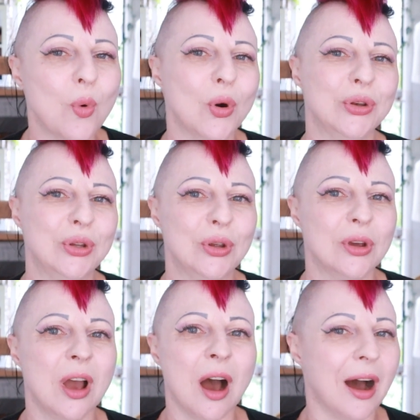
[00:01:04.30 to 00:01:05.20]
warn
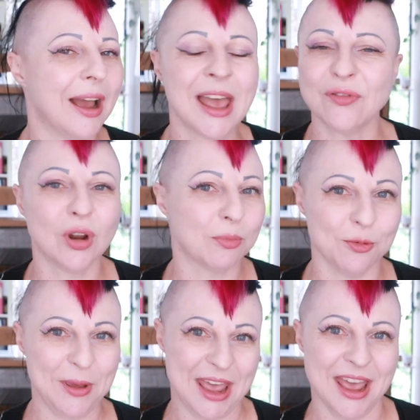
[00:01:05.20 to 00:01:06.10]
you, I have not
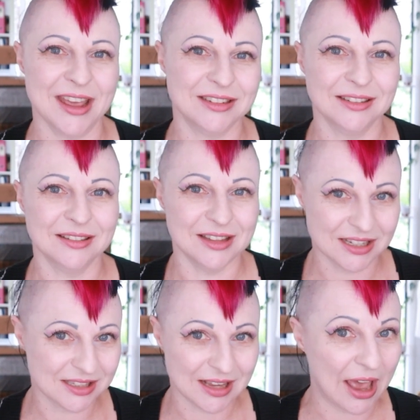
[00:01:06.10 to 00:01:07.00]
prepared
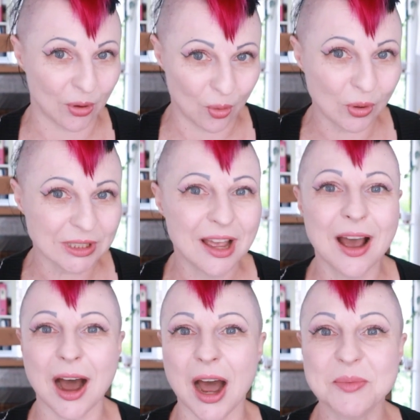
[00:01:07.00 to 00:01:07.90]
this at all.
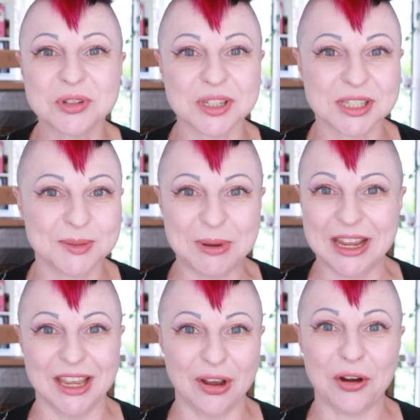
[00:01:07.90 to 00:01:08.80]
I'm just
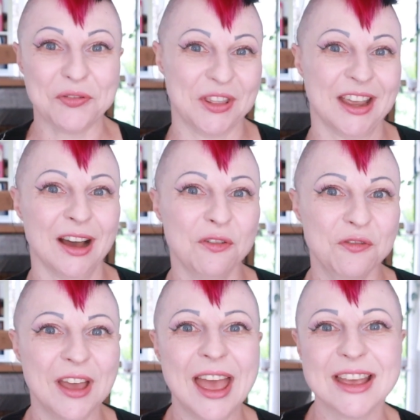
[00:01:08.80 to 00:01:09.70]
speaking off the cuff.
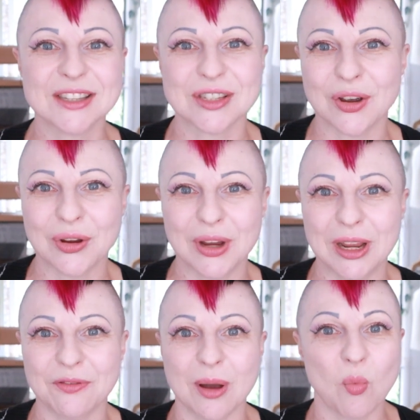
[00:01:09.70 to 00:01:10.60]
So
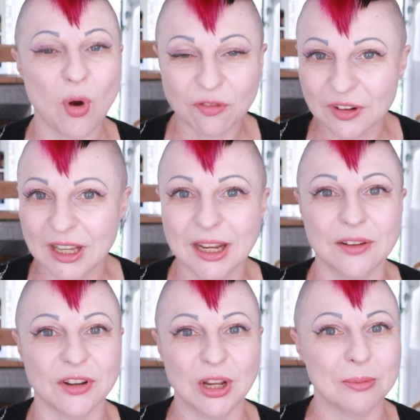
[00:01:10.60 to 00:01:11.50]
if I'm waffling,
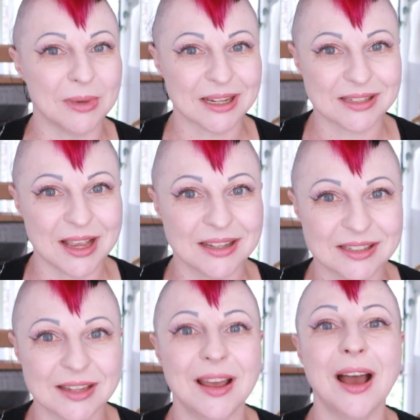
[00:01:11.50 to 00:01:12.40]
if I don't make
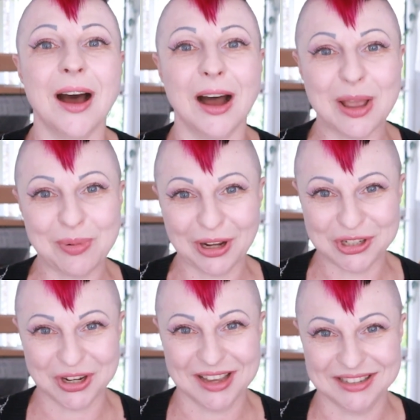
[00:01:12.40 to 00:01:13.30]
sense, I
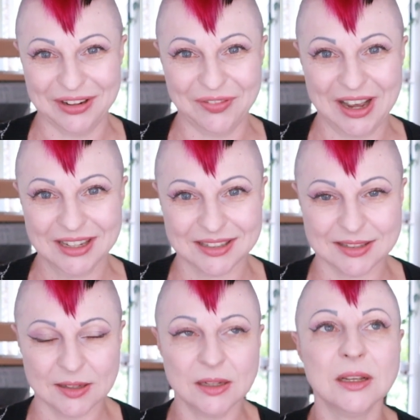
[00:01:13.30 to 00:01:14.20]
apologize in
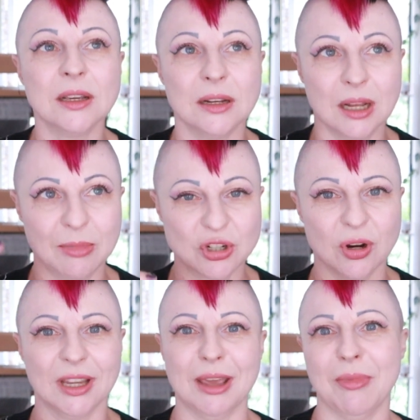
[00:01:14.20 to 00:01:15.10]
advance. Let me
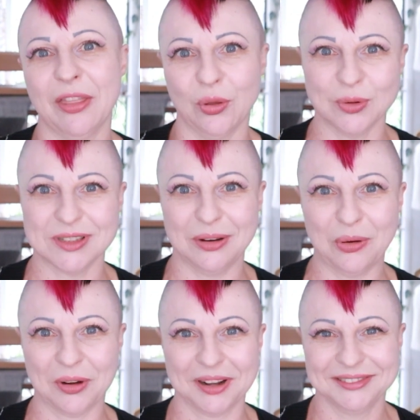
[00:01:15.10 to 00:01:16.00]
try and get my thoughts in
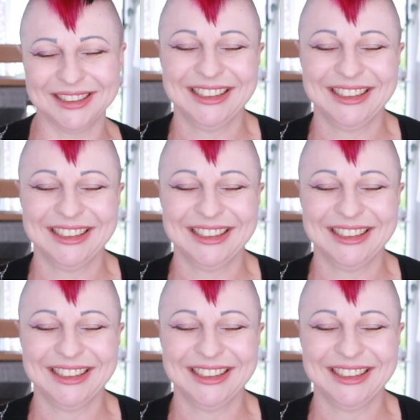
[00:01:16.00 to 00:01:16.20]
order.